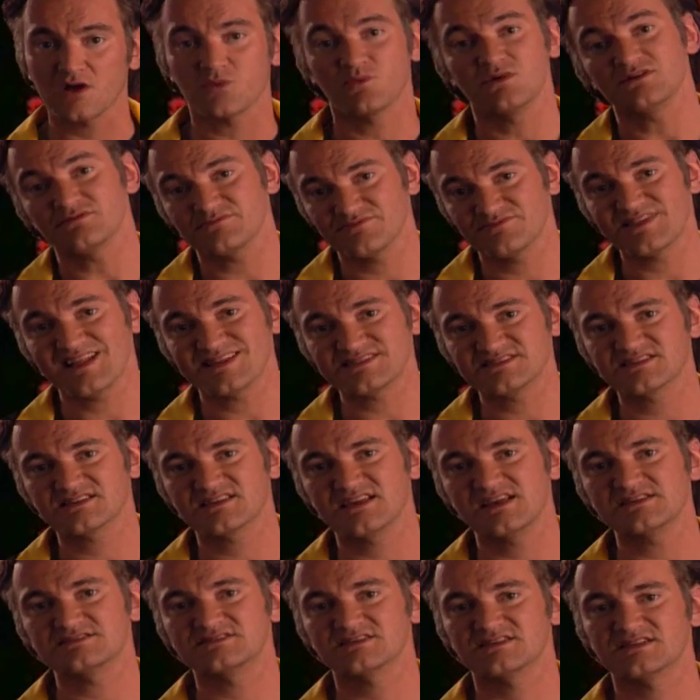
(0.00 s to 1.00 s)
Well, that's the
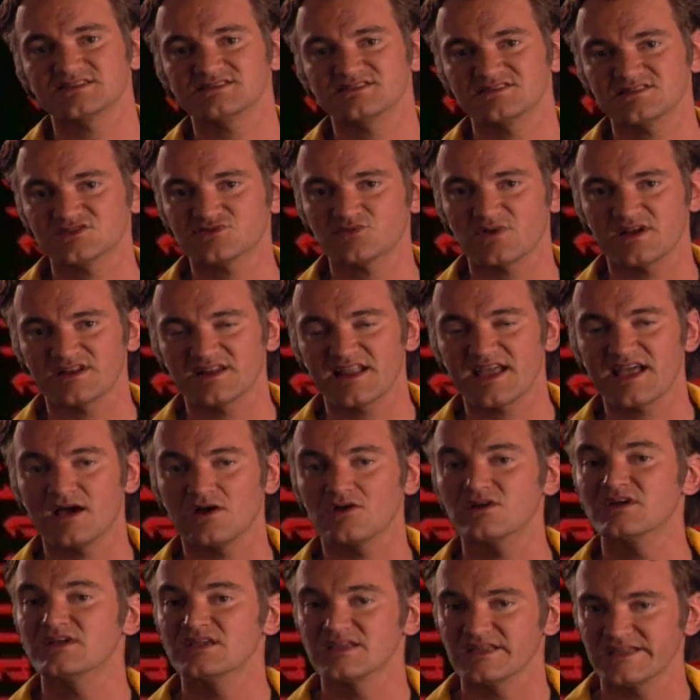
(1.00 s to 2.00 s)
case that exists right now
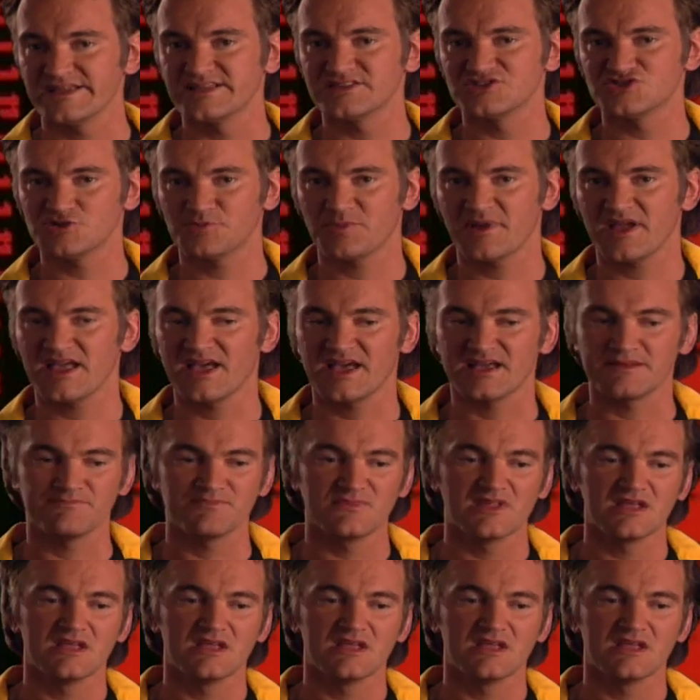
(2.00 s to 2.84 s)
in Japan.